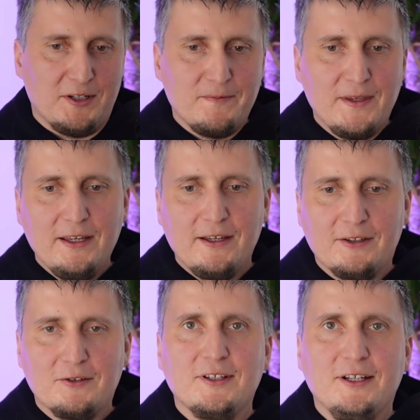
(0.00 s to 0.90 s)
Mm-hmm. And
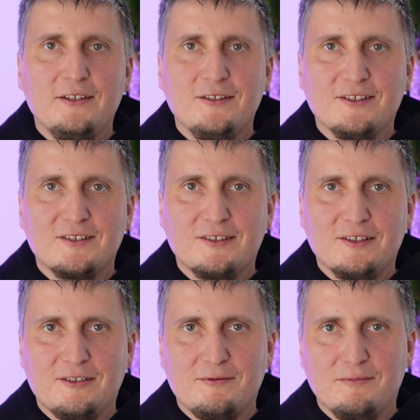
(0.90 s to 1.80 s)
society is uh,
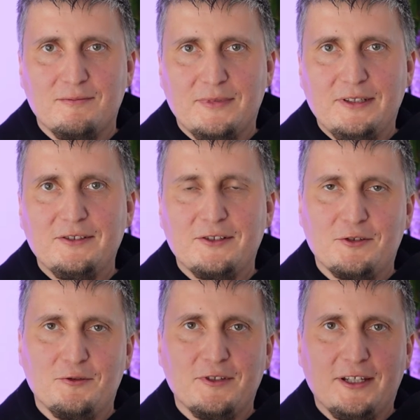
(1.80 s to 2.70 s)
easier to
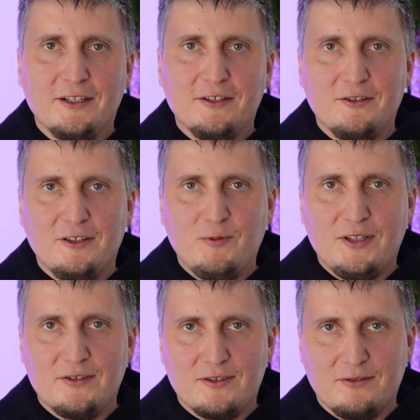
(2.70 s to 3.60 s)
take
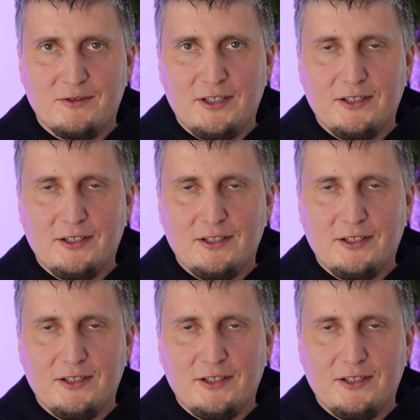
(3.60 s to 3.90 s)
advantages yeah. of that.